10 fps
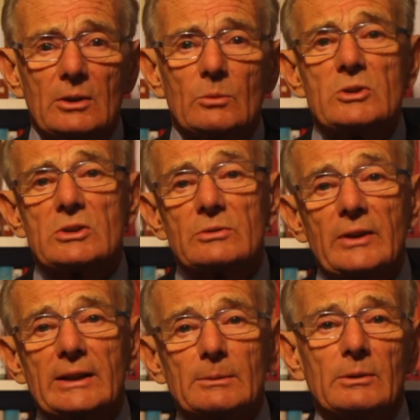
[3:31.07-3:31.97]
which is
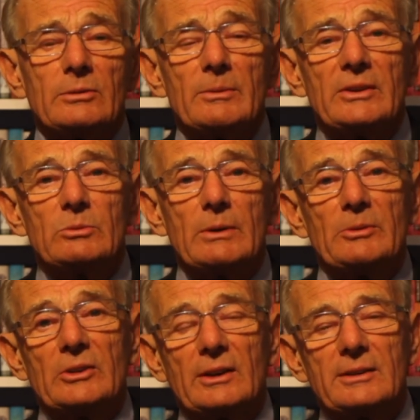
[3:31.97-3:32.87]
available from this
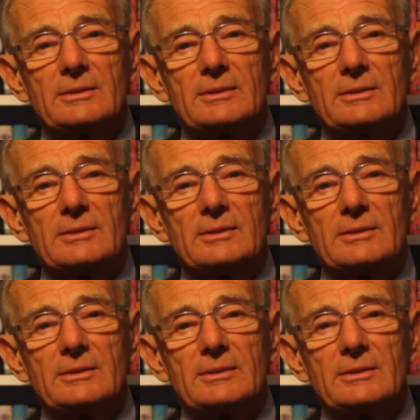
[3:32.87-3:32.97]
website.